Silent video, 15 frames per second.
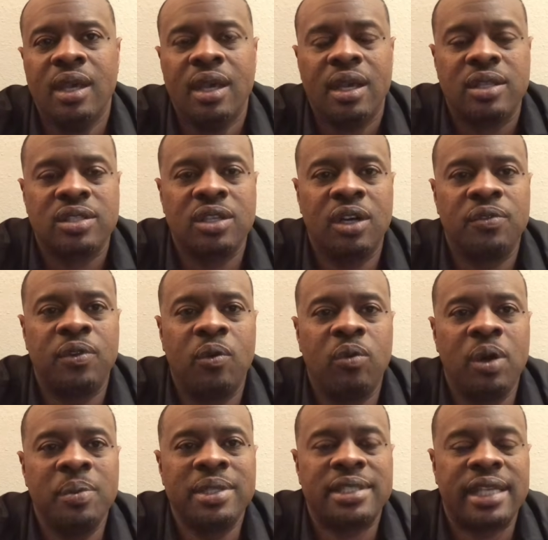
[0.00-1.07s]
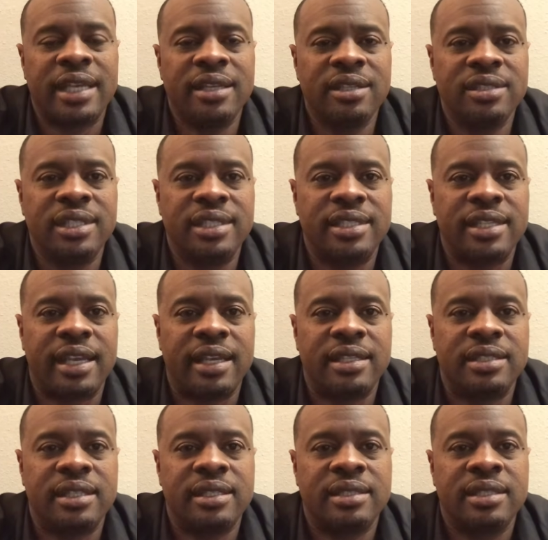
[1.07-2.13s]
So if a woman's energy
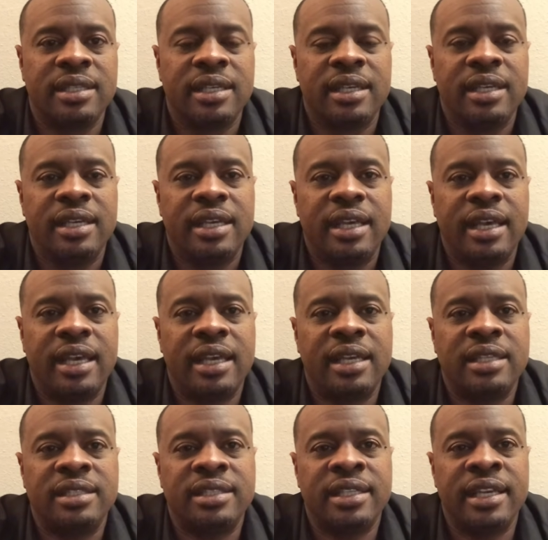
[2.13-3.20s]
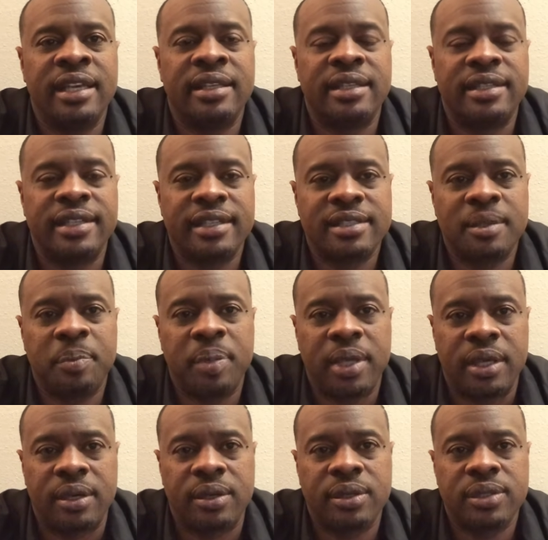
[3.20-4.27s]
changes and she either
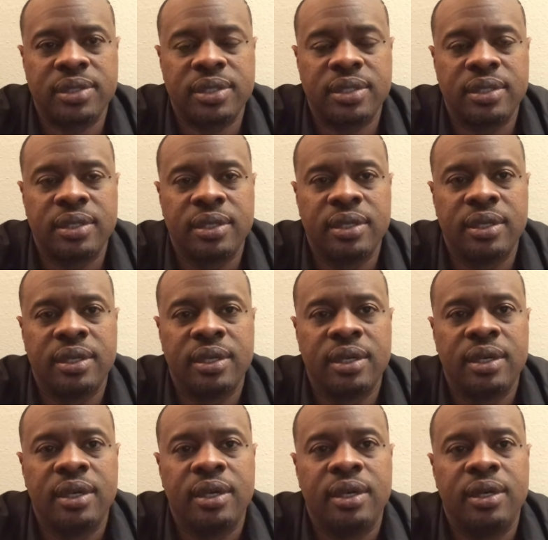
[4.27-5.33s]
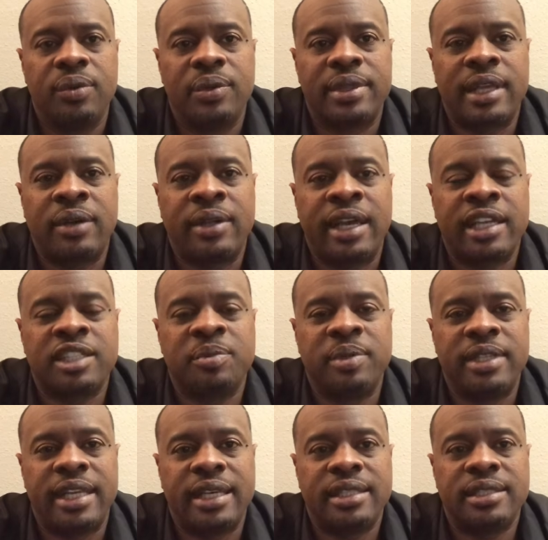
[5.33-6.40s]
disappears without
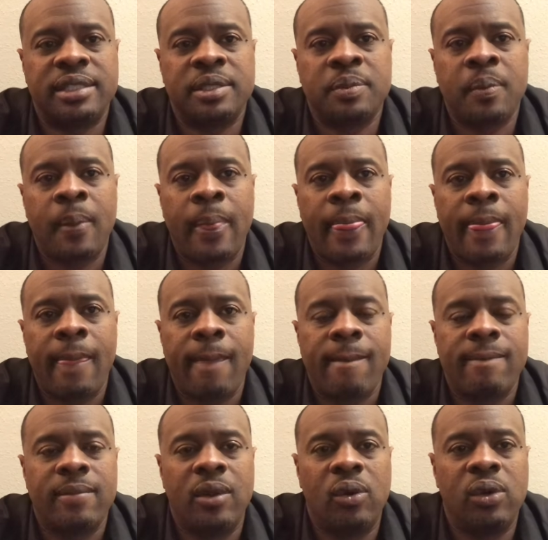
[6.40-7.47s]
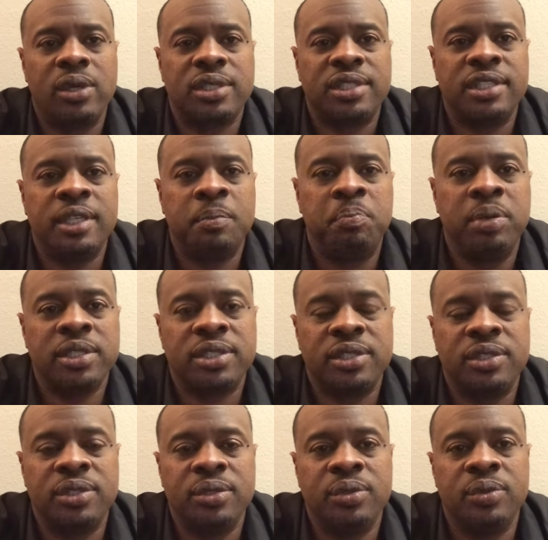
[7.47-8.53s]
explanation, or she
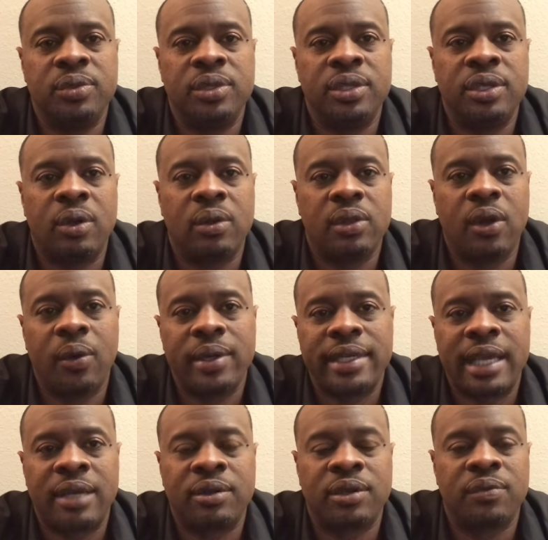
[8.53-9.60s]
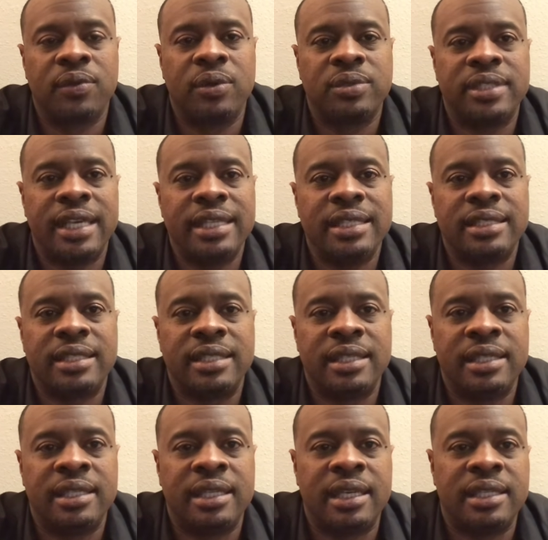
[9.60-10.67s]
pushes you, lower down on the
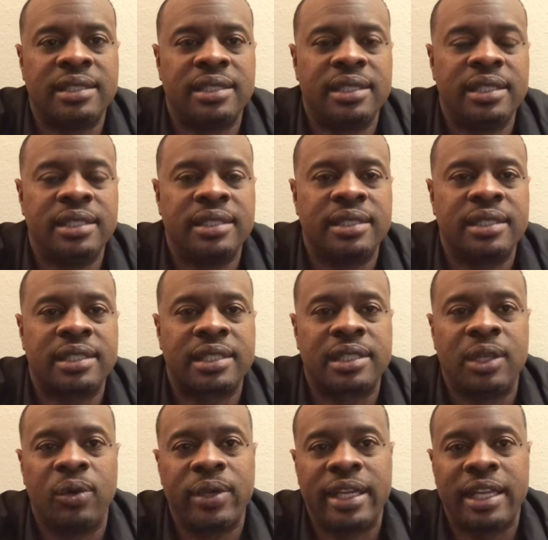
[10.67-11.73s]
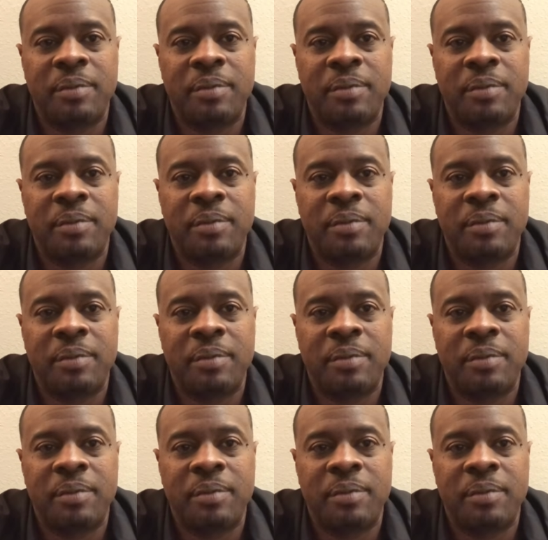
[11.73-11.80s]
rotation, and she's slow getting